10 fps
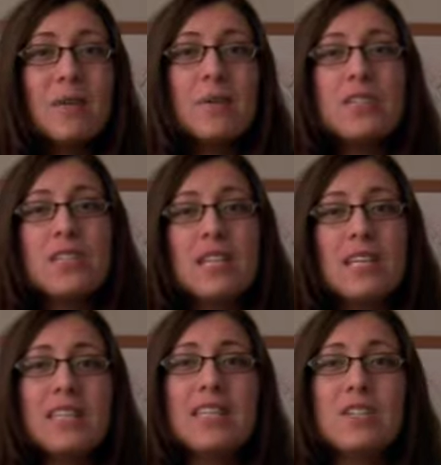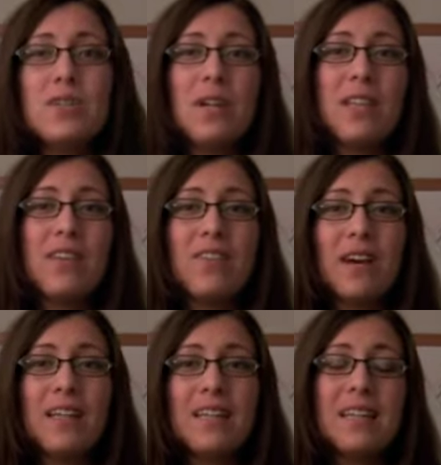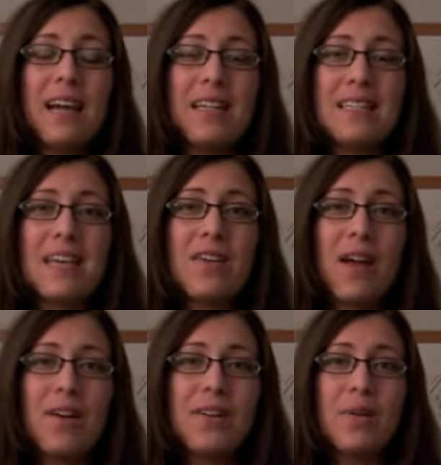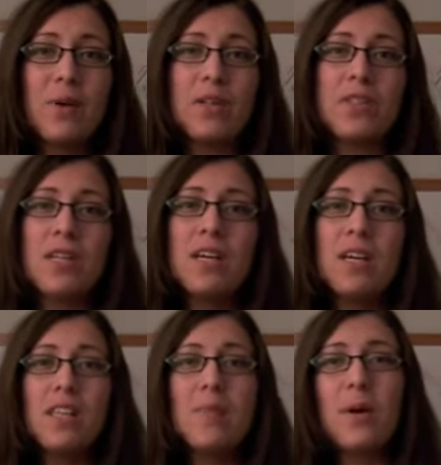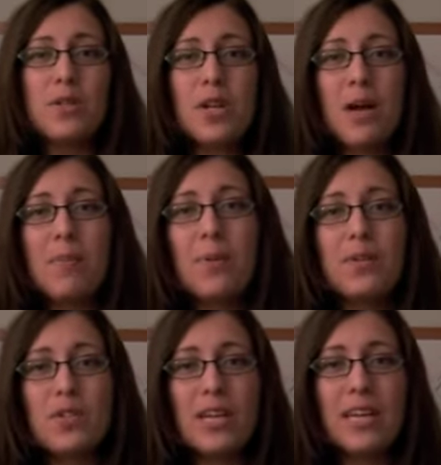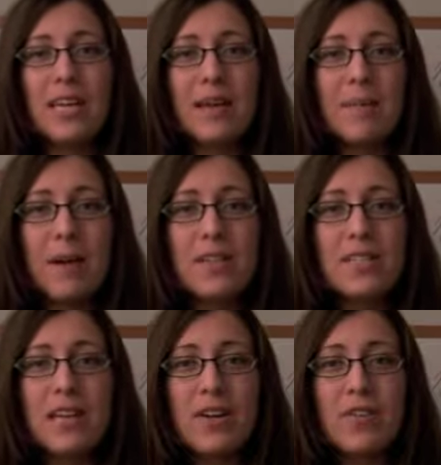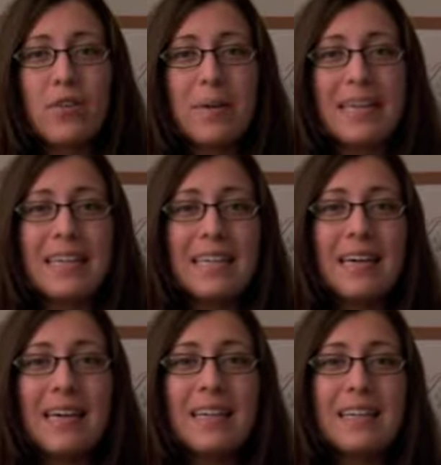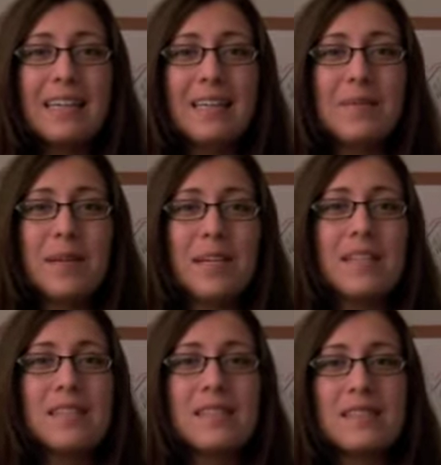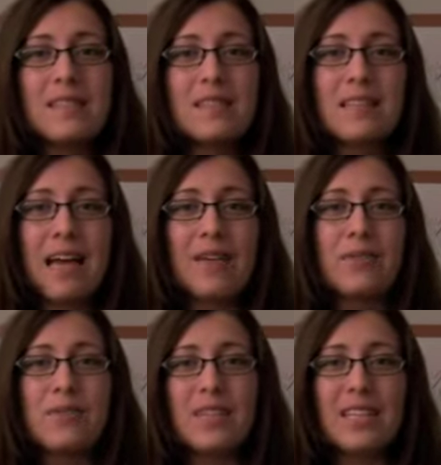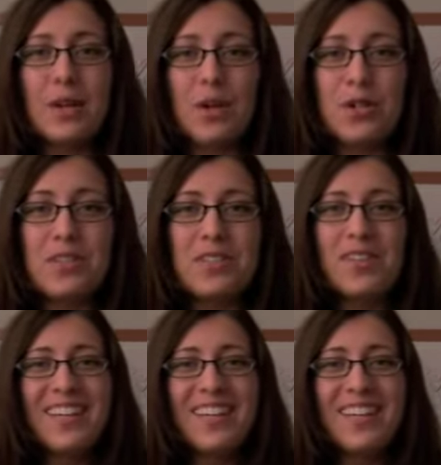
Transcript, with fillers: Tell me what you did. Did you do anything fun? I sat around and watched the ball drop while drinking pear cider from Ikea because I was feeling nauseous.